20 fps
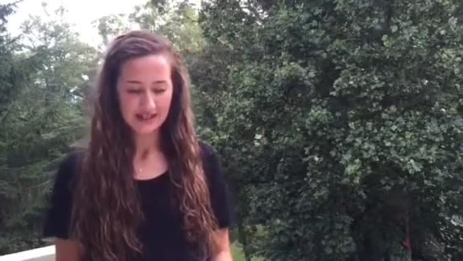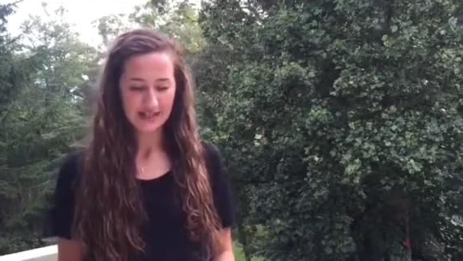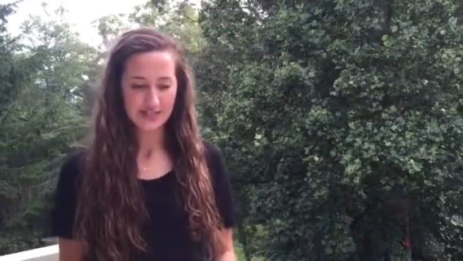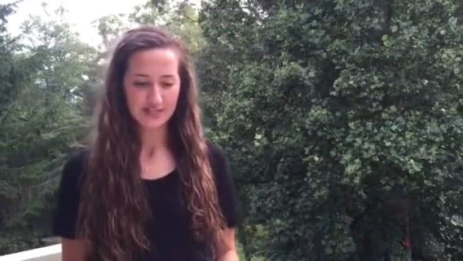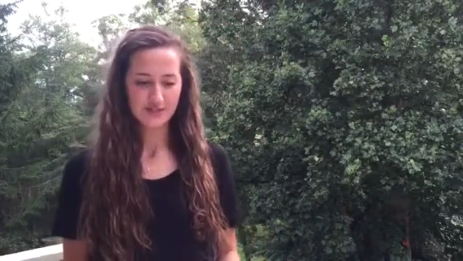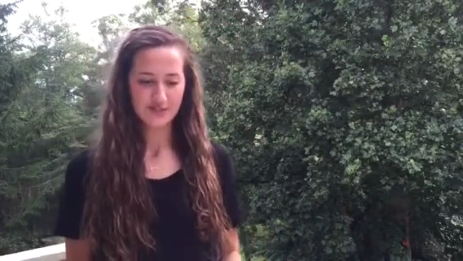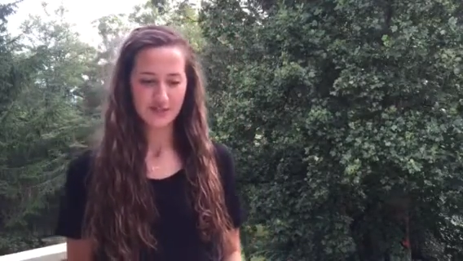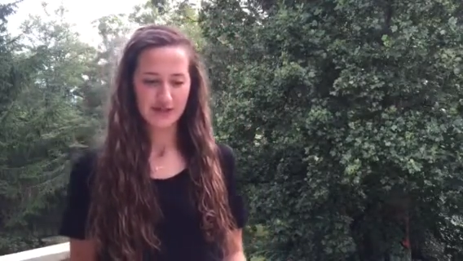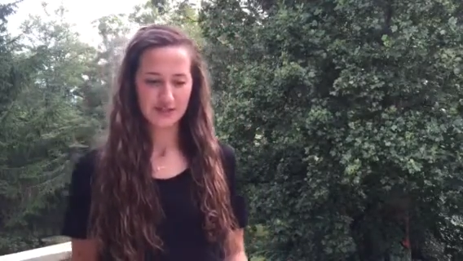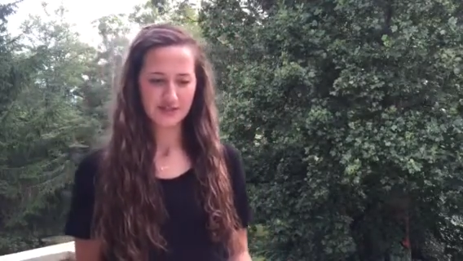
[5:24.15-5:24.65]

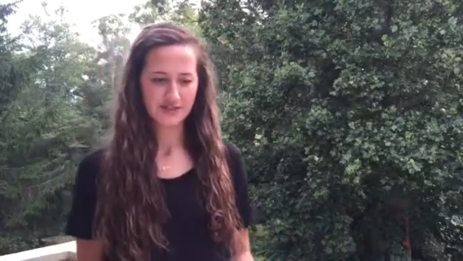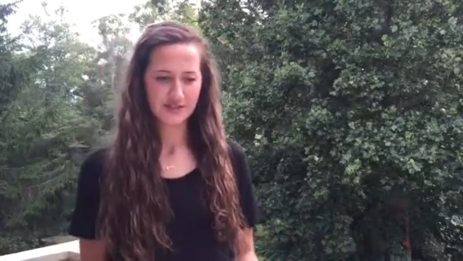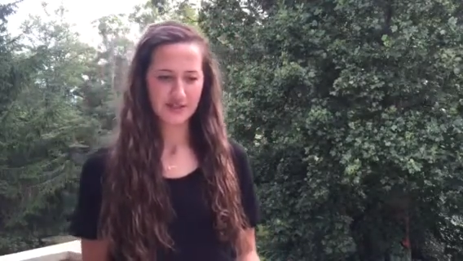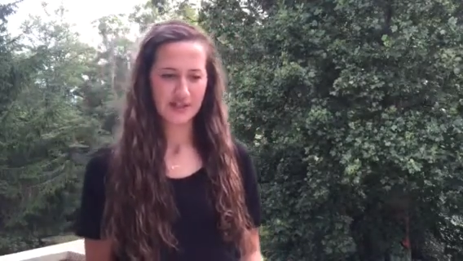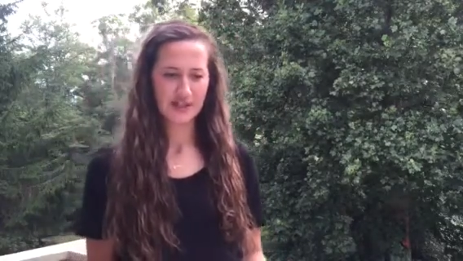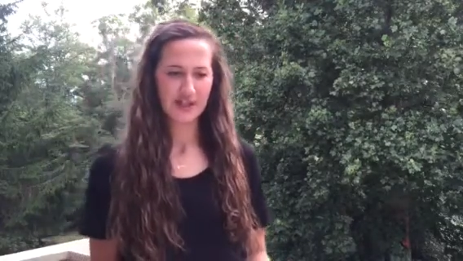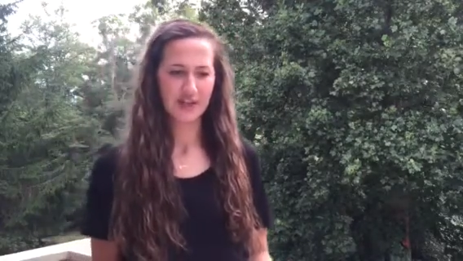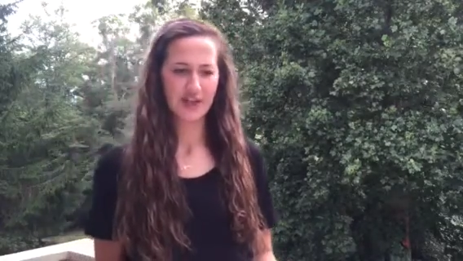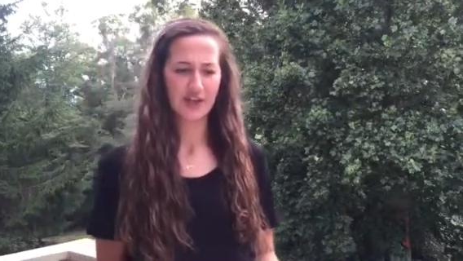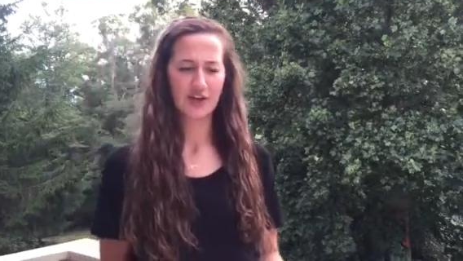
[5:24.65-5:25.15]

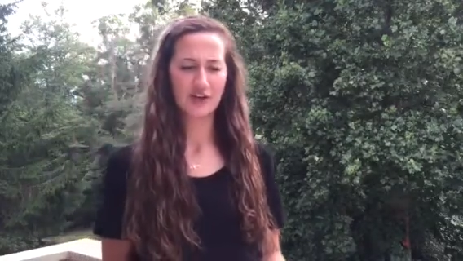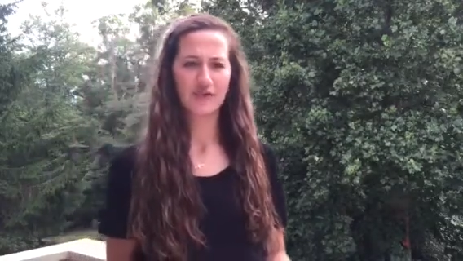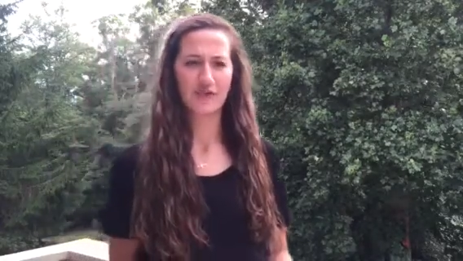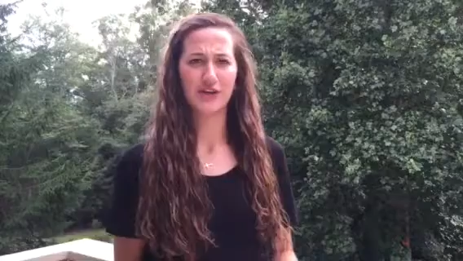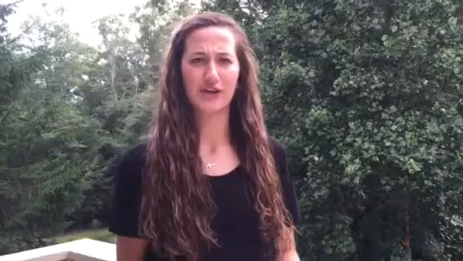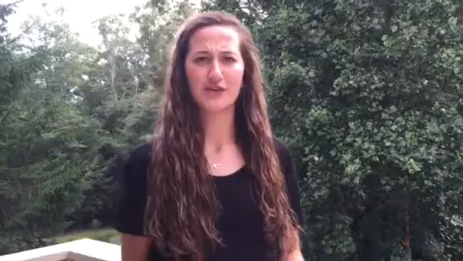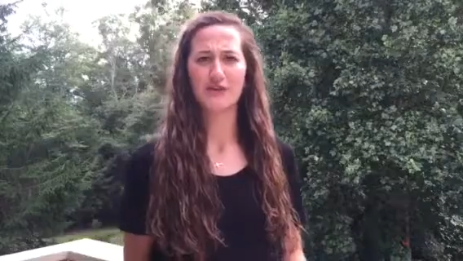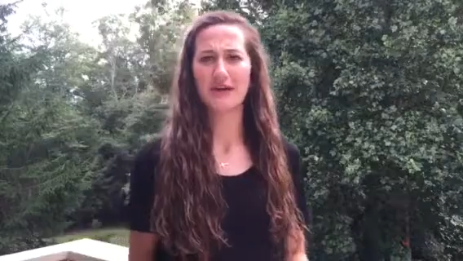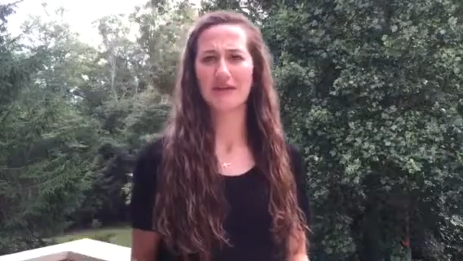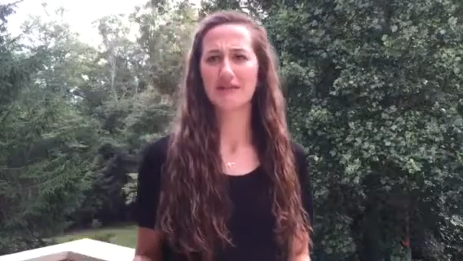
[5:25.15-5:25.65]
especially, you know, if
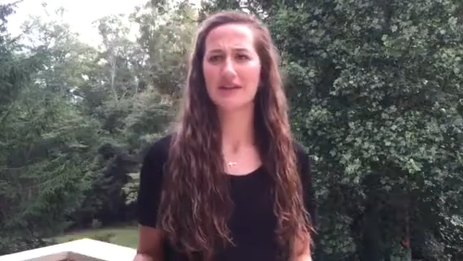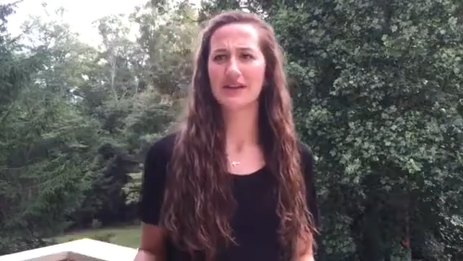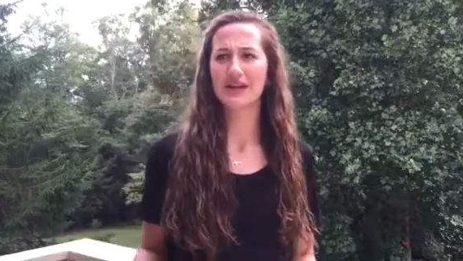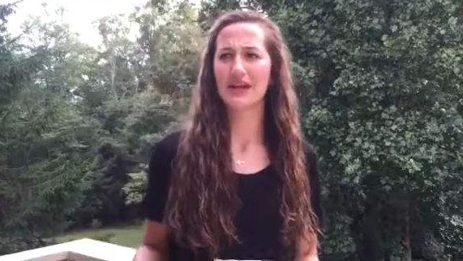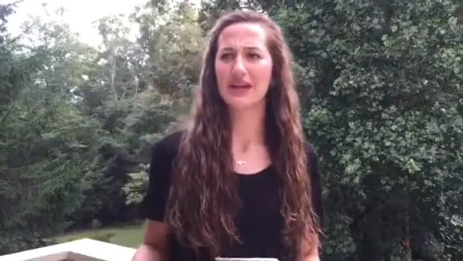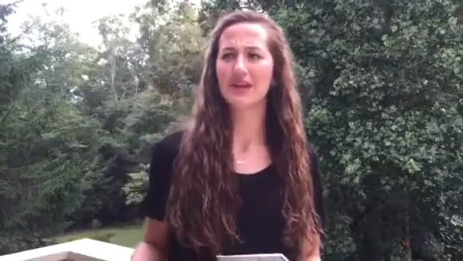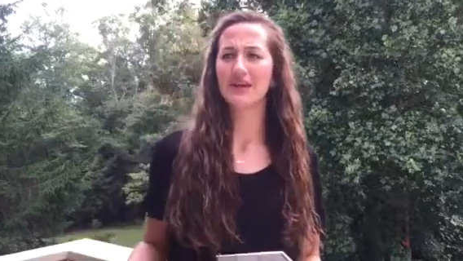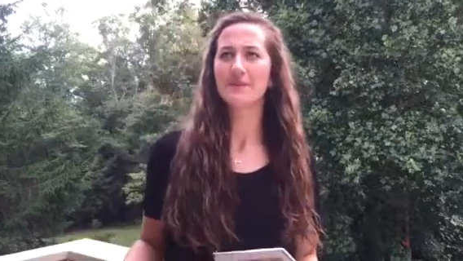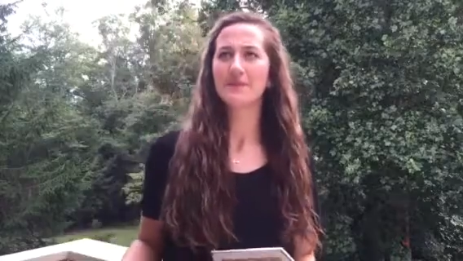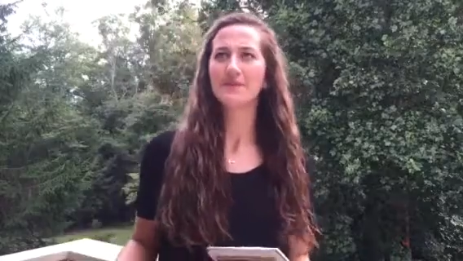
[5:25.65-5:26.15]
you're maybe
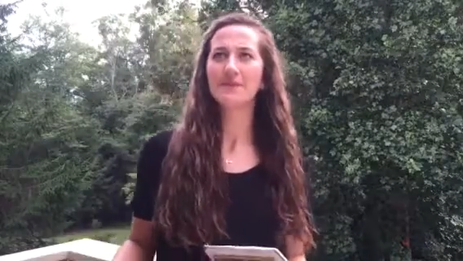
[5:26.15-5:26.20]
like